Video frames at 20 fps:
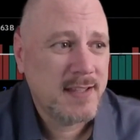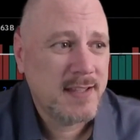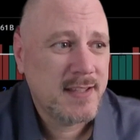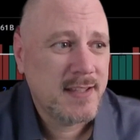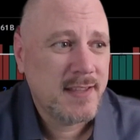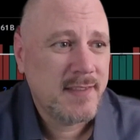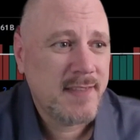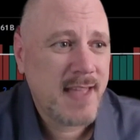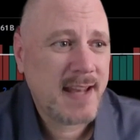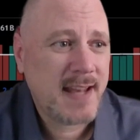
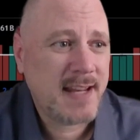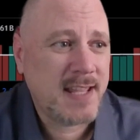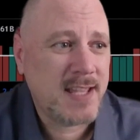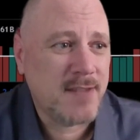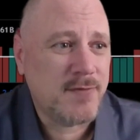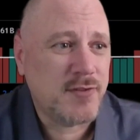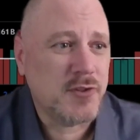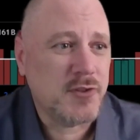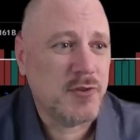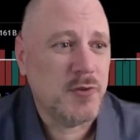that
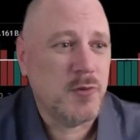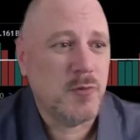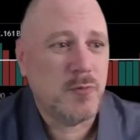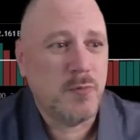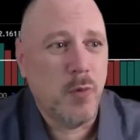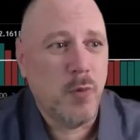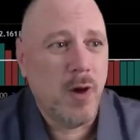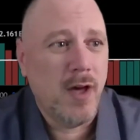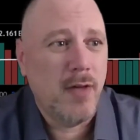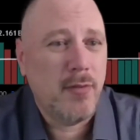gives you,
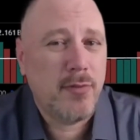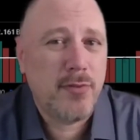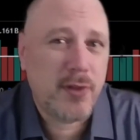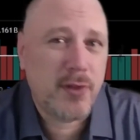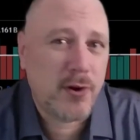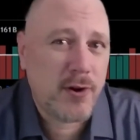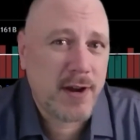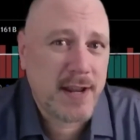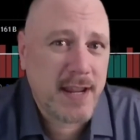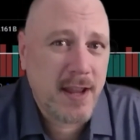what,
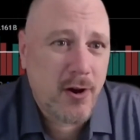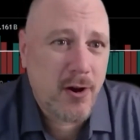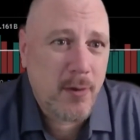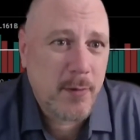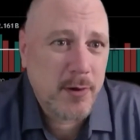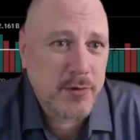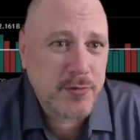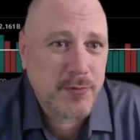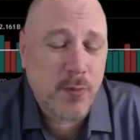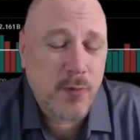$30,
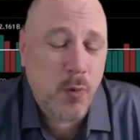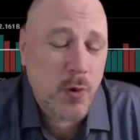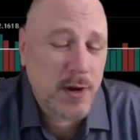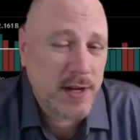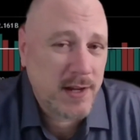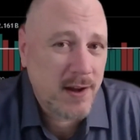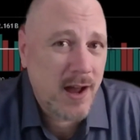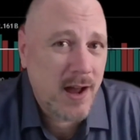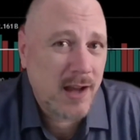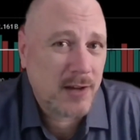almost
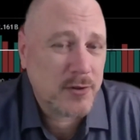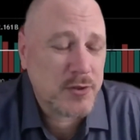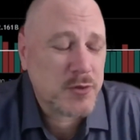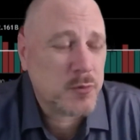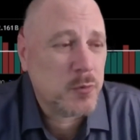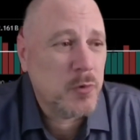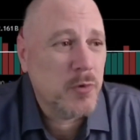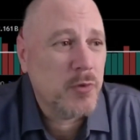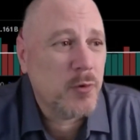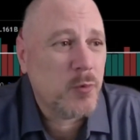$40
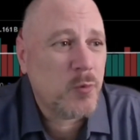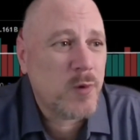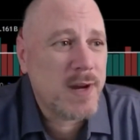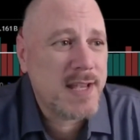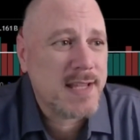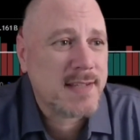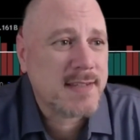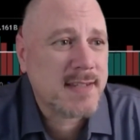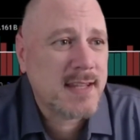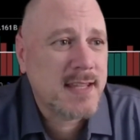worth of
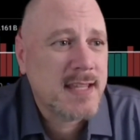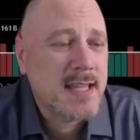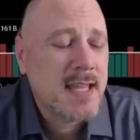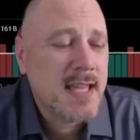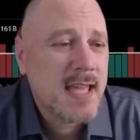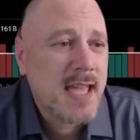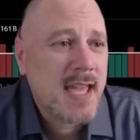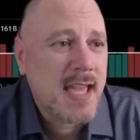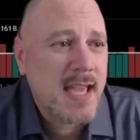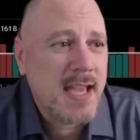risk
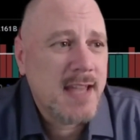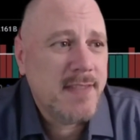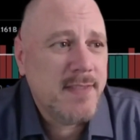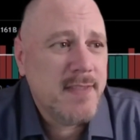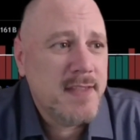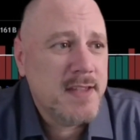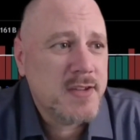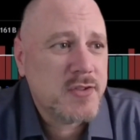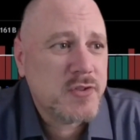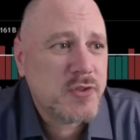in
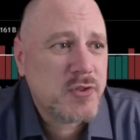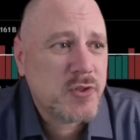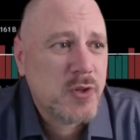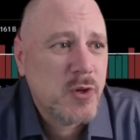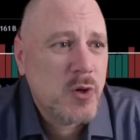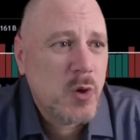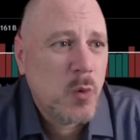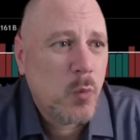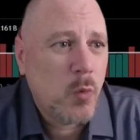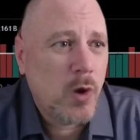this
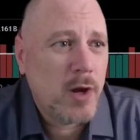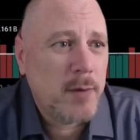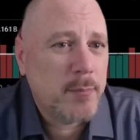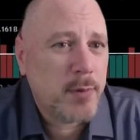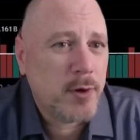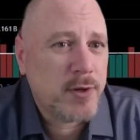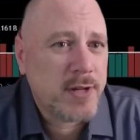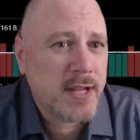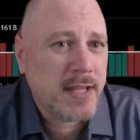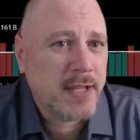one
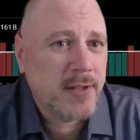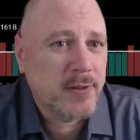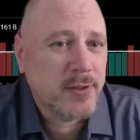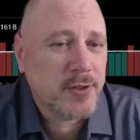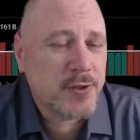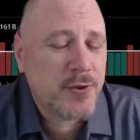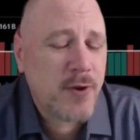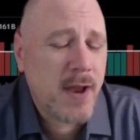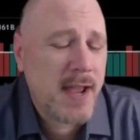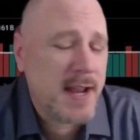particular
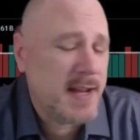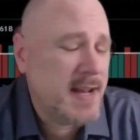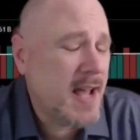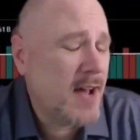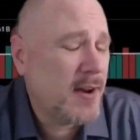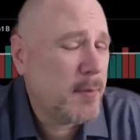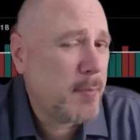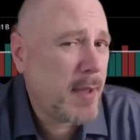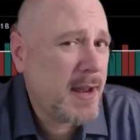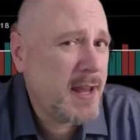trade.
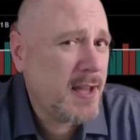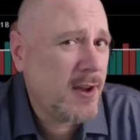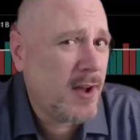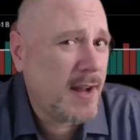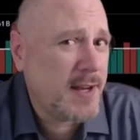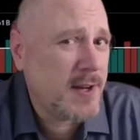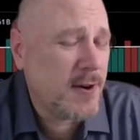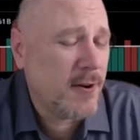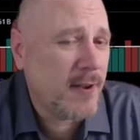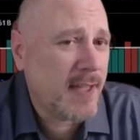Now, depending
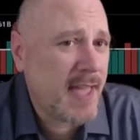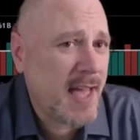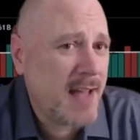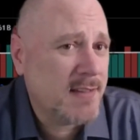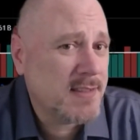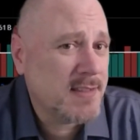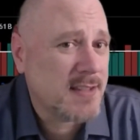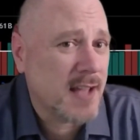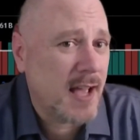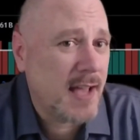on your
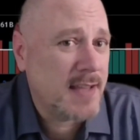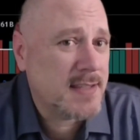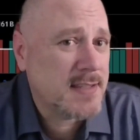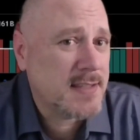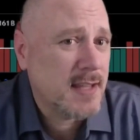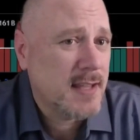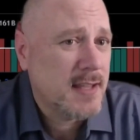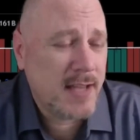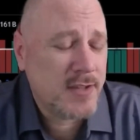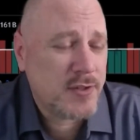account
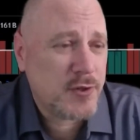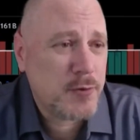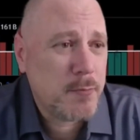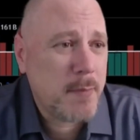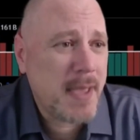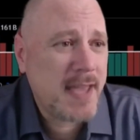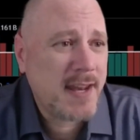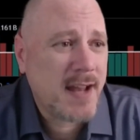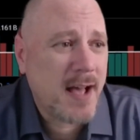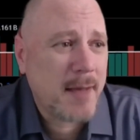size, you
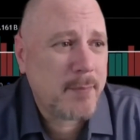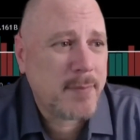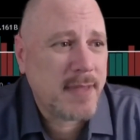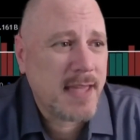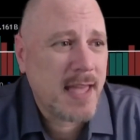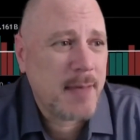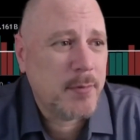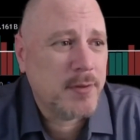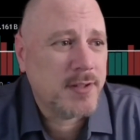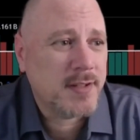may not
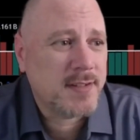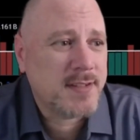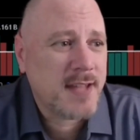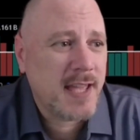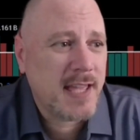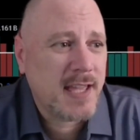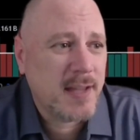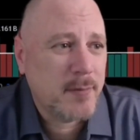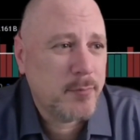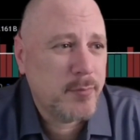be able to
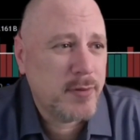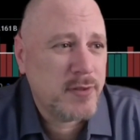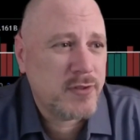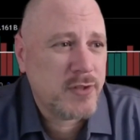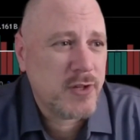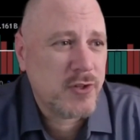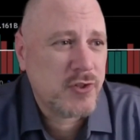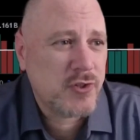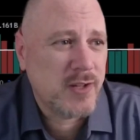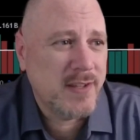take a
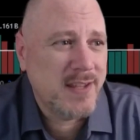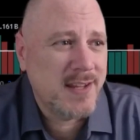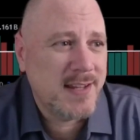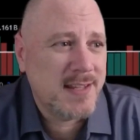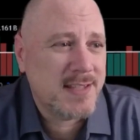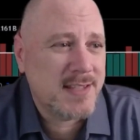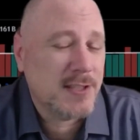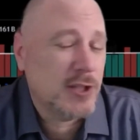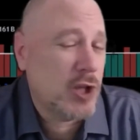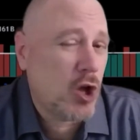position that
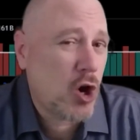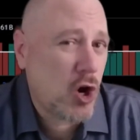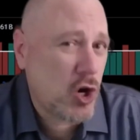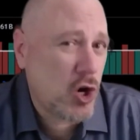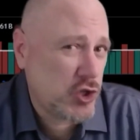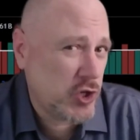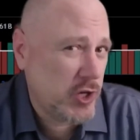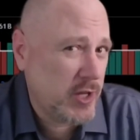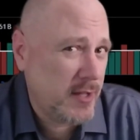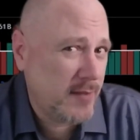is
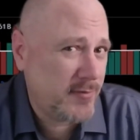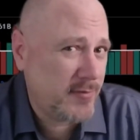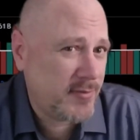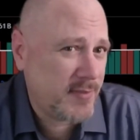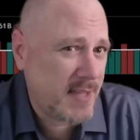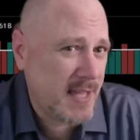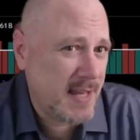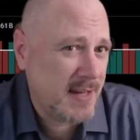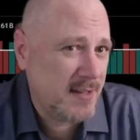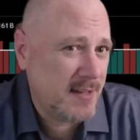large enough
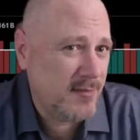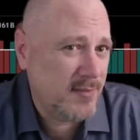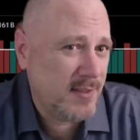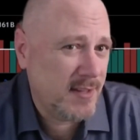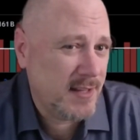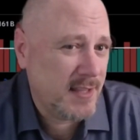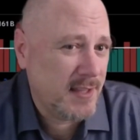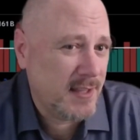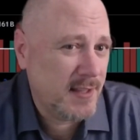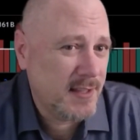in
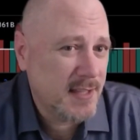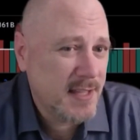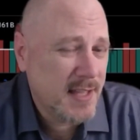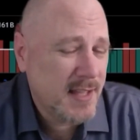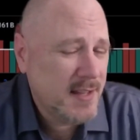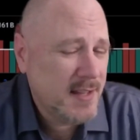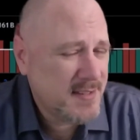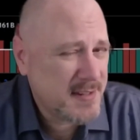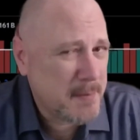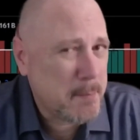Nvidia
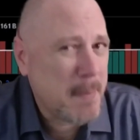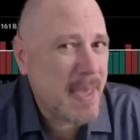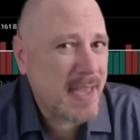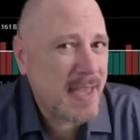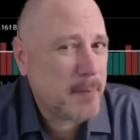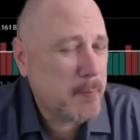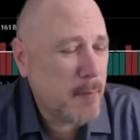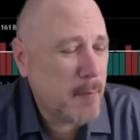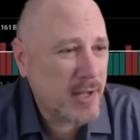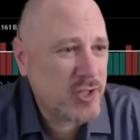to
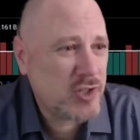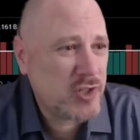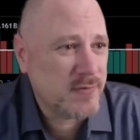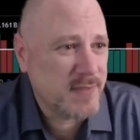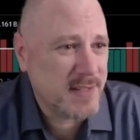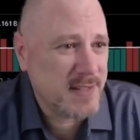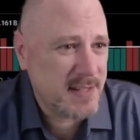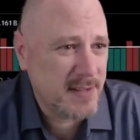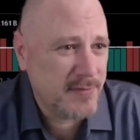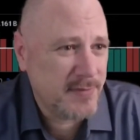make much of
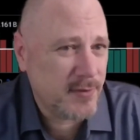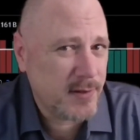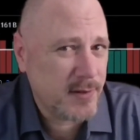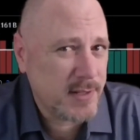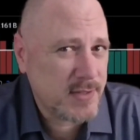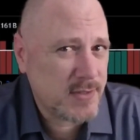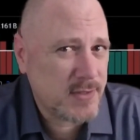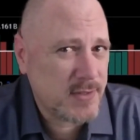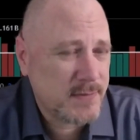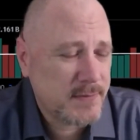a
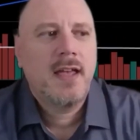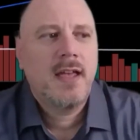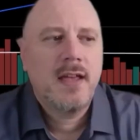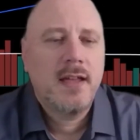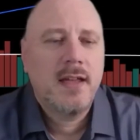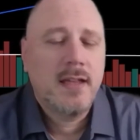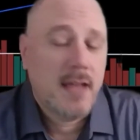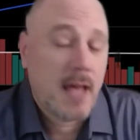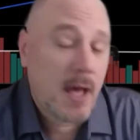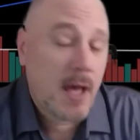difference.
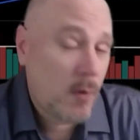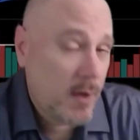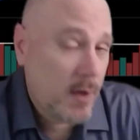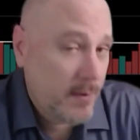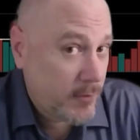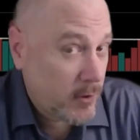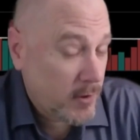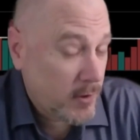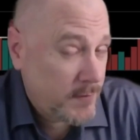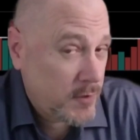
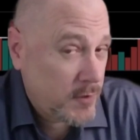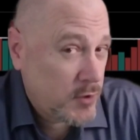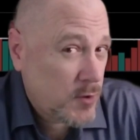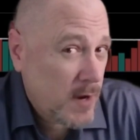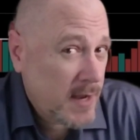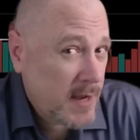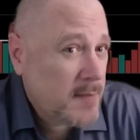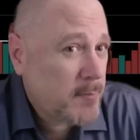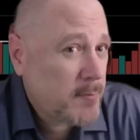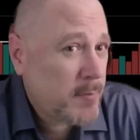However, if you
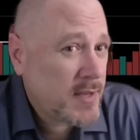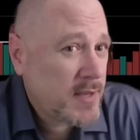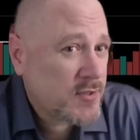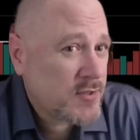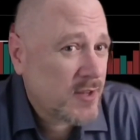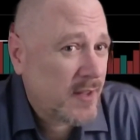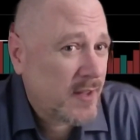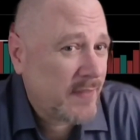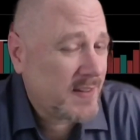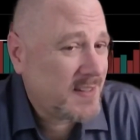trade it
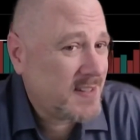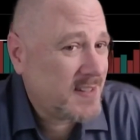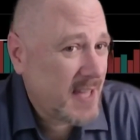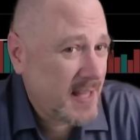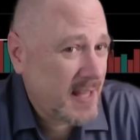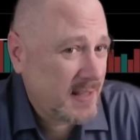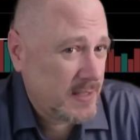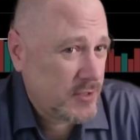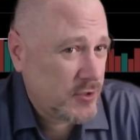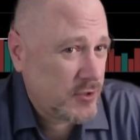based on the
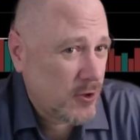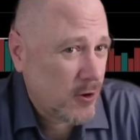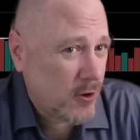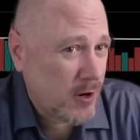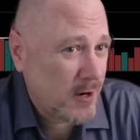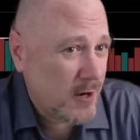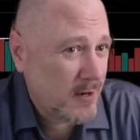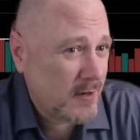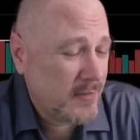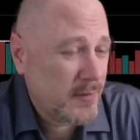daily
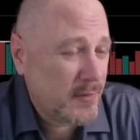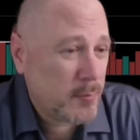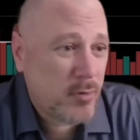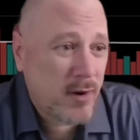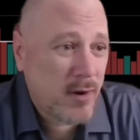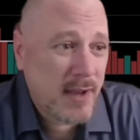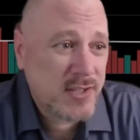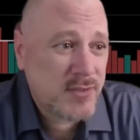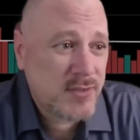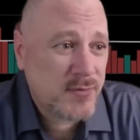chart, the
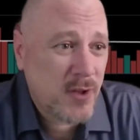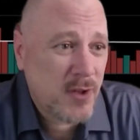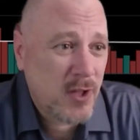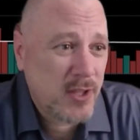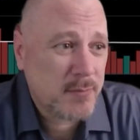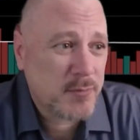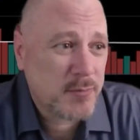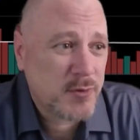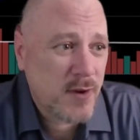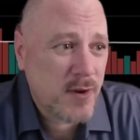price
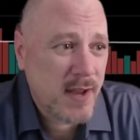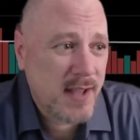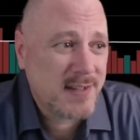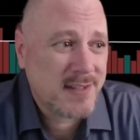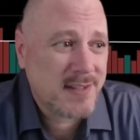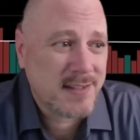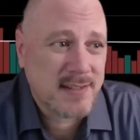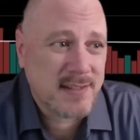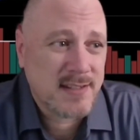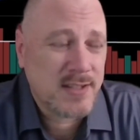volume
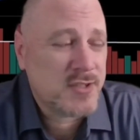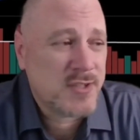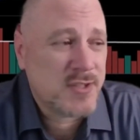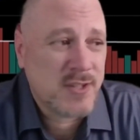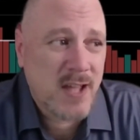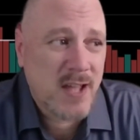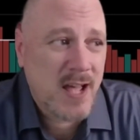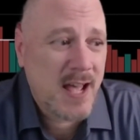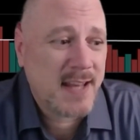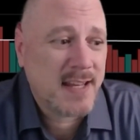trend does
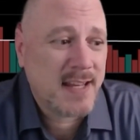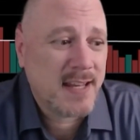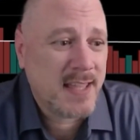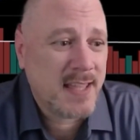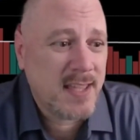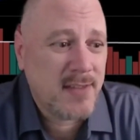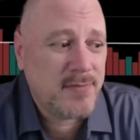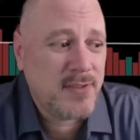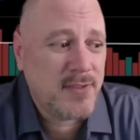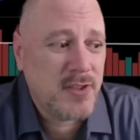not
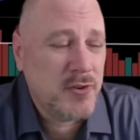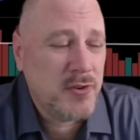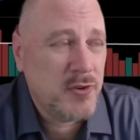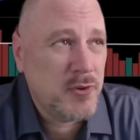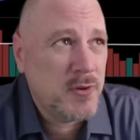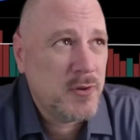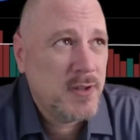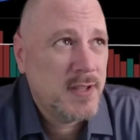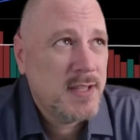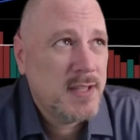give
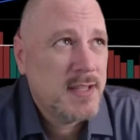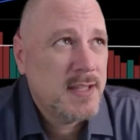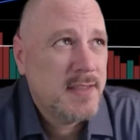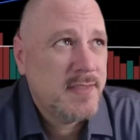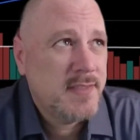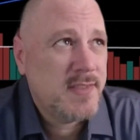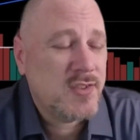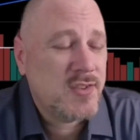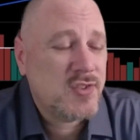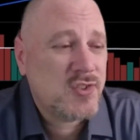you
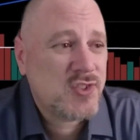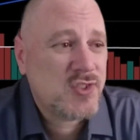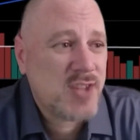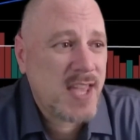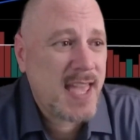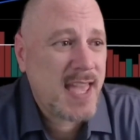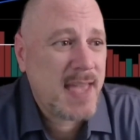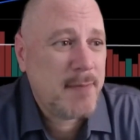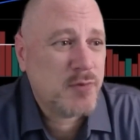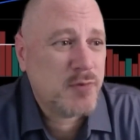the
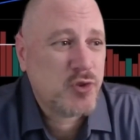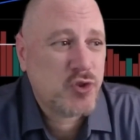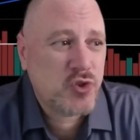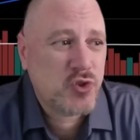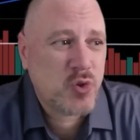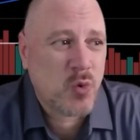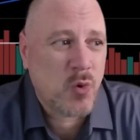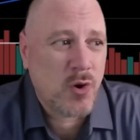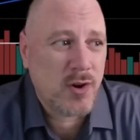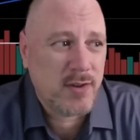same
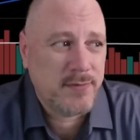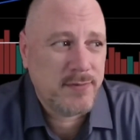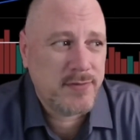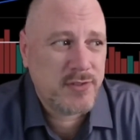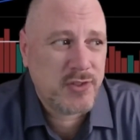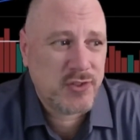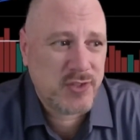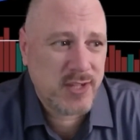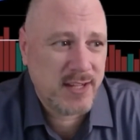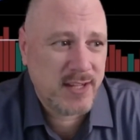sort of
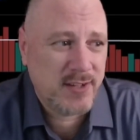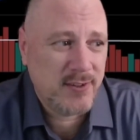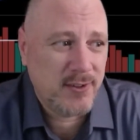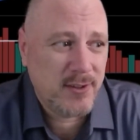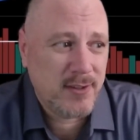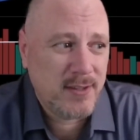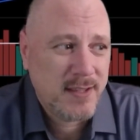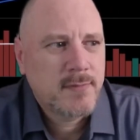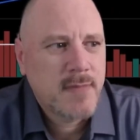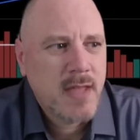
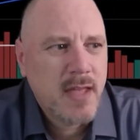signal.